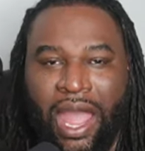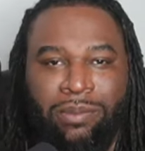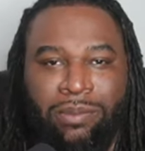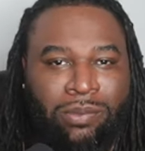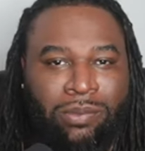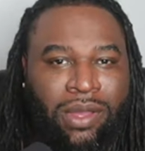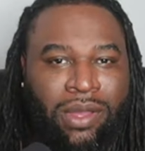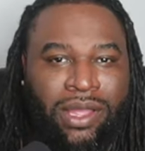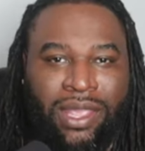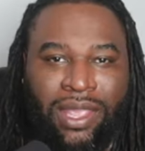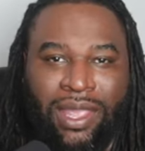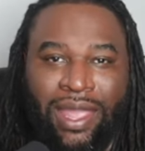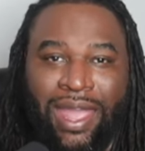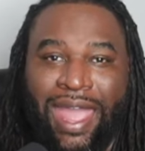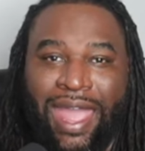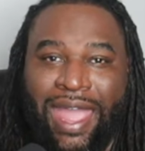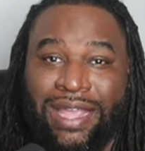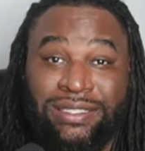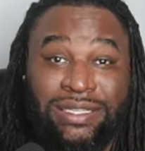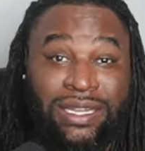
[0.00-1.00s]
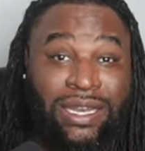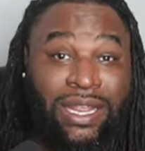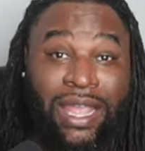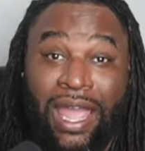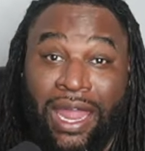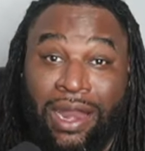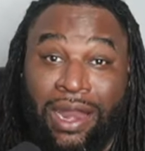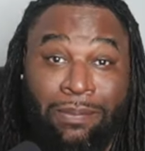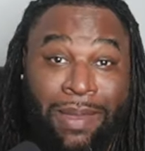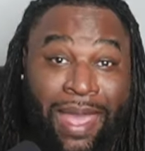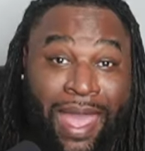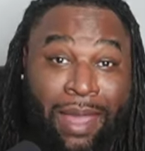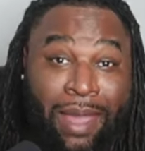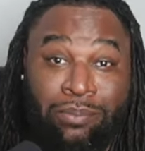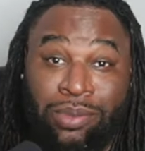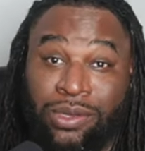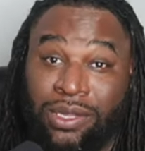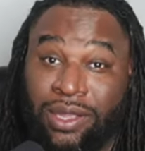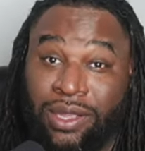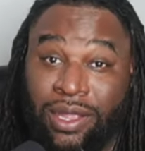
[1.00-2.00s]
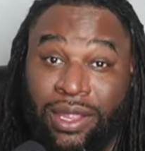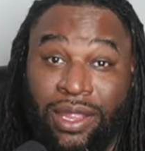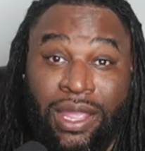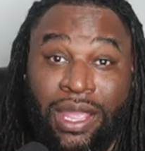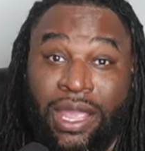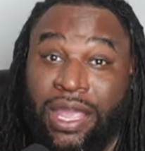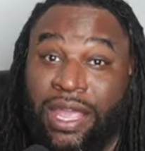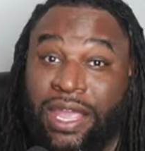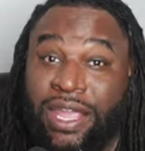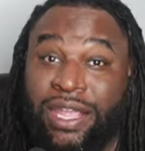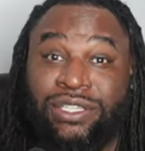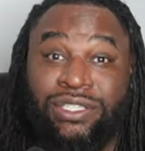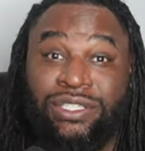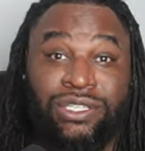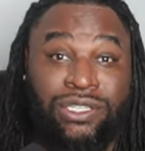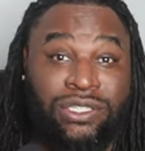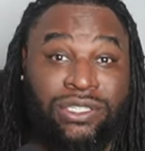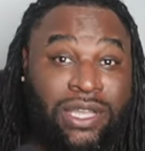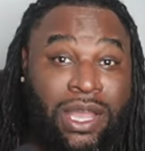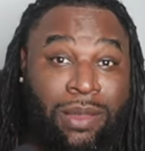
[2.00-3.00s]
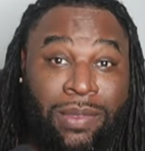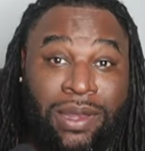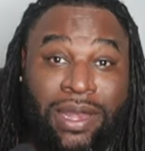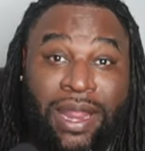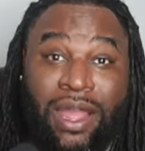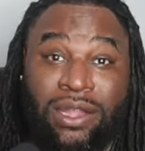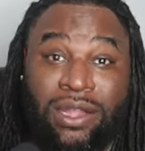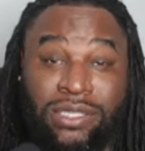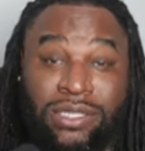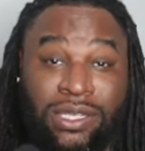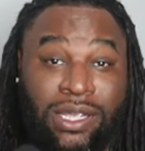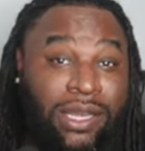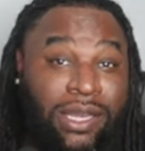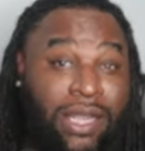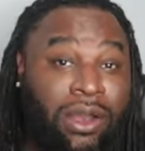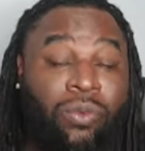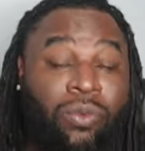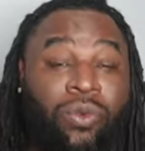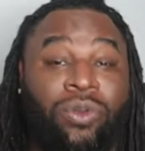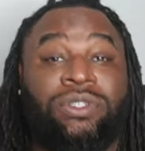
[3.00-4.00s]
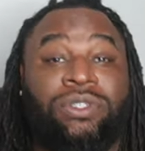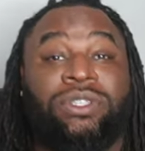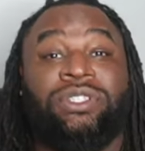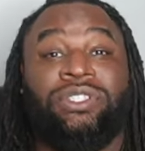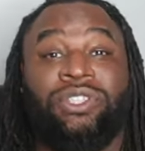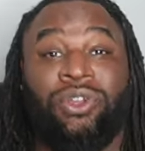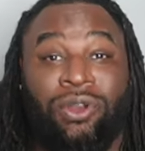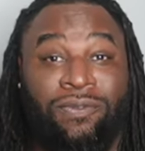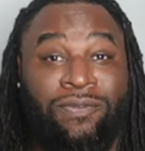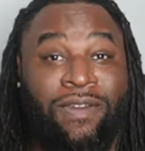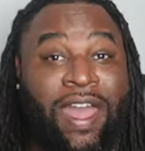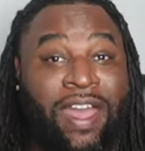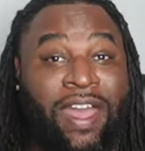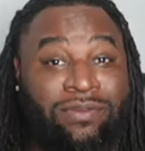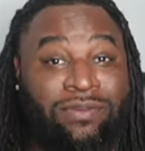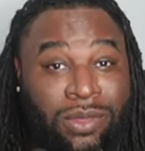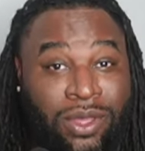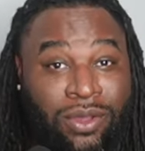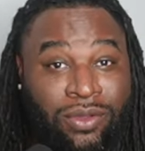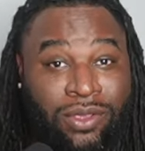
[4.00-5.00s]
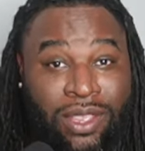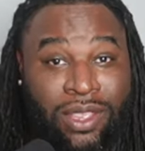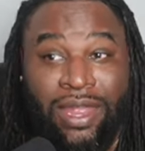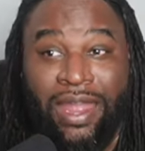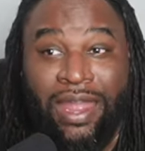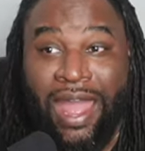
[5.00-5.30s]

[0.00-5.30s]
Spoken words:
Munguia has any kind of bad blood. It's just coming down to Canelo wants his $35 million and